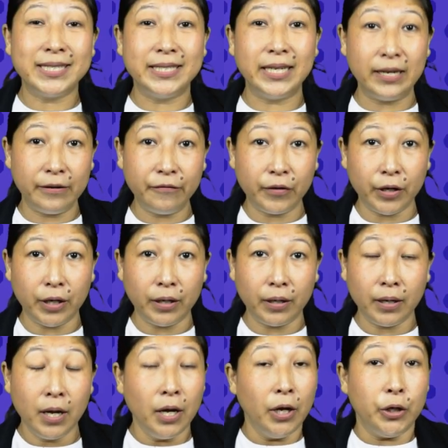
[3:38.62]

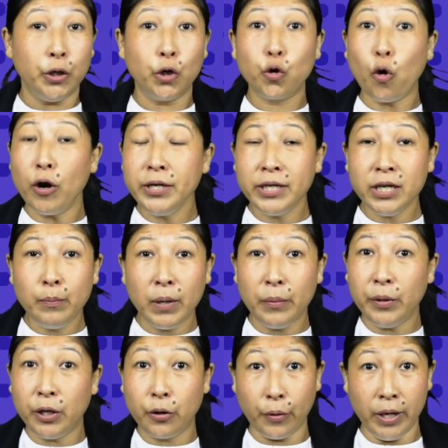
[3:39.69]
delivery. Your content may
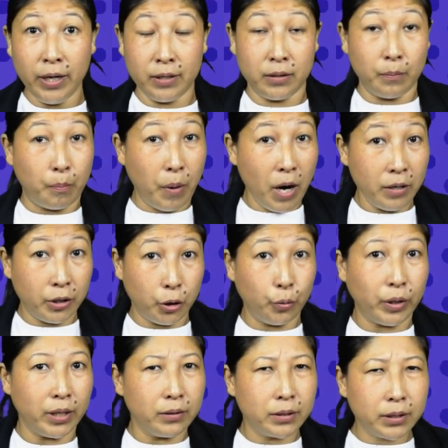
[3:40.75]
be great, but you
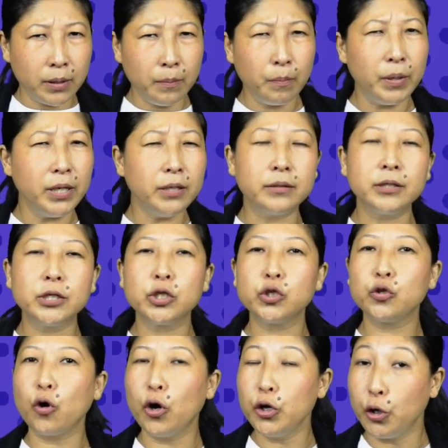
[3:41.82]
can simply
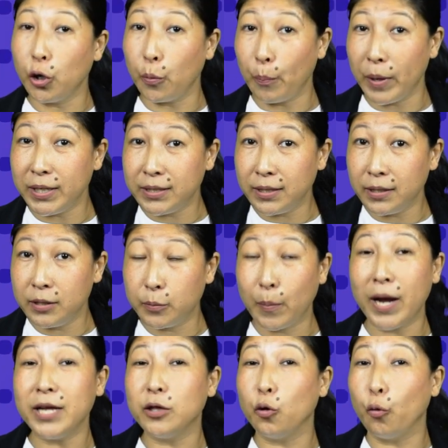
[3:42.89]
destroy your message
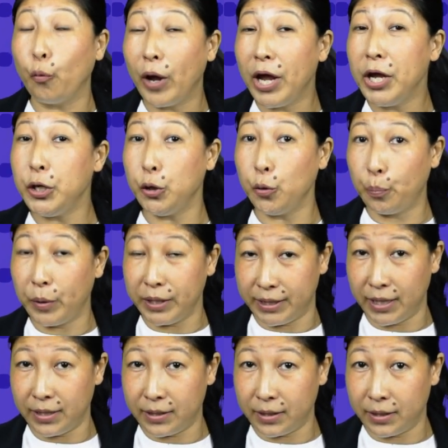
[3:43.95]
by the way you
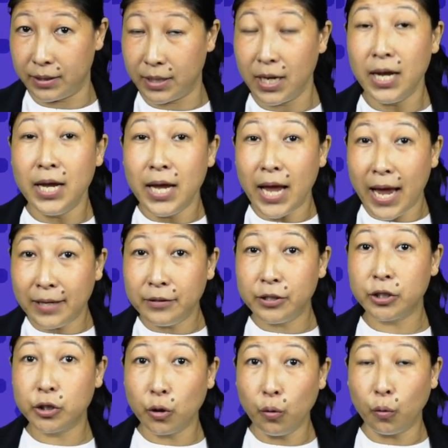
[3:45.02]
present it. And
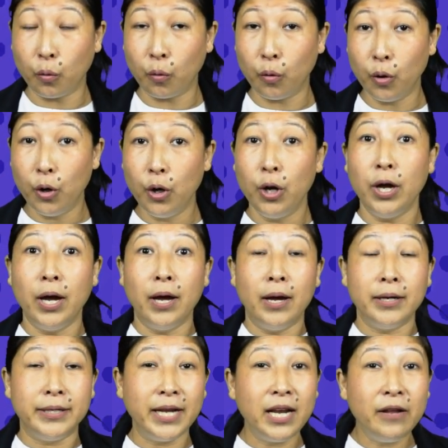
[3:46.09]
so,
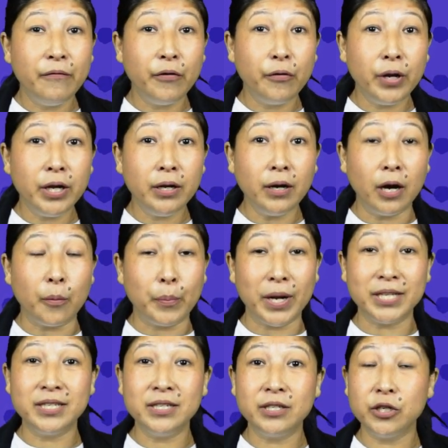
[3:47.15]
delivering a
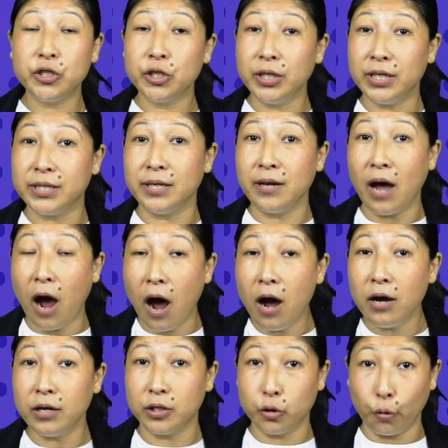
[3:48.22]
presentation is an
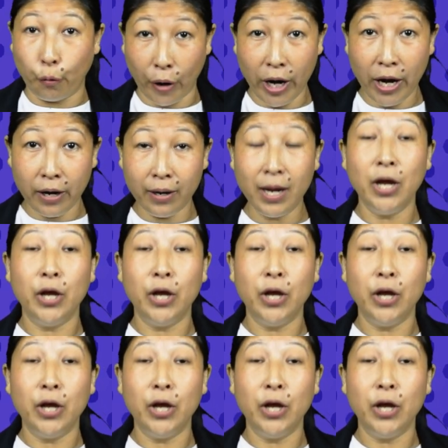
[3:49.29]
art where